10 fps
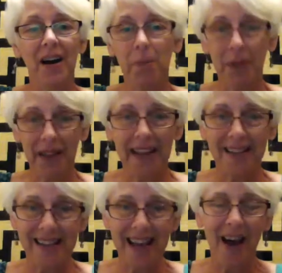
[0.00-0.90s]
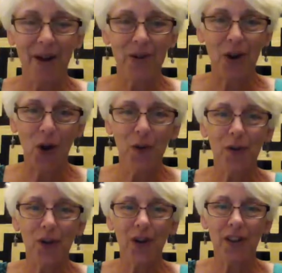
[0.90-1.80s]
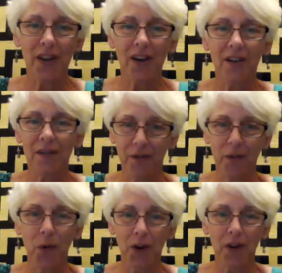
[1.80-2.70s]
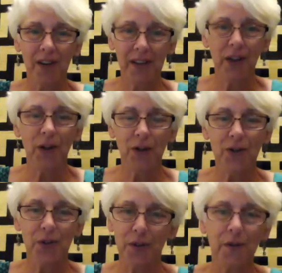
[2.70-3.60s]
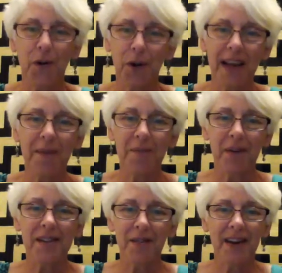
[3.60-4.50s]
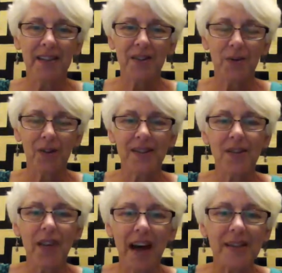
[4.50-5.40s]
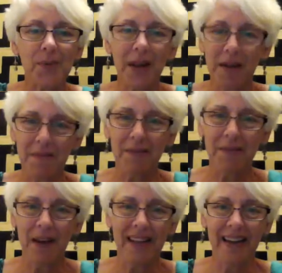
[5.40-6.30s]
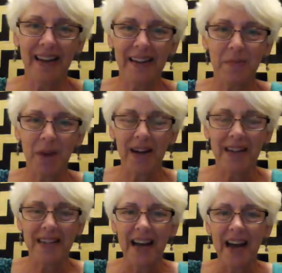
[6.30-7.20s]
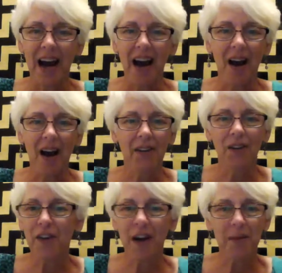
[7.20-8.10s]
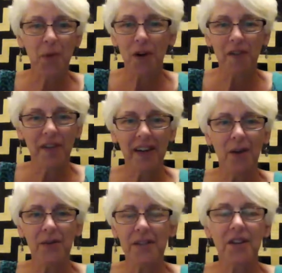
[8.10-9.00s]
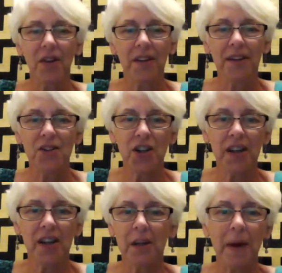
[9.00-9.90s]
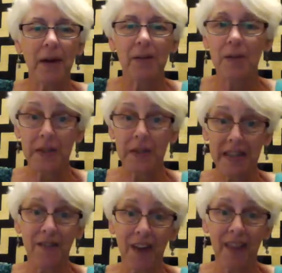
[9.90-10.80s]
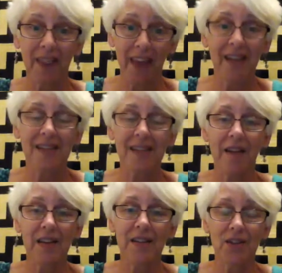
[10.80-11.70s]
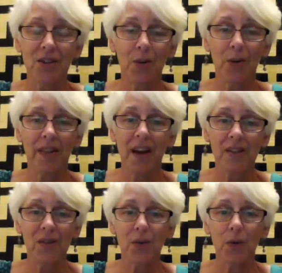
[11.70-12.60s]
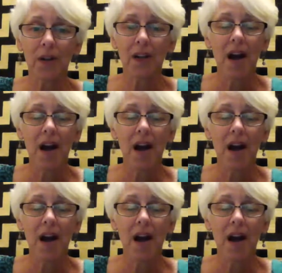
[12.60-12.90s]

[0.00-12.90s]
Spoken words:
planned out over the 4 years or 48 months of high school. So that's what I mean by the end in mind. You'll find more videos here on this channel about specific things having to do with high school.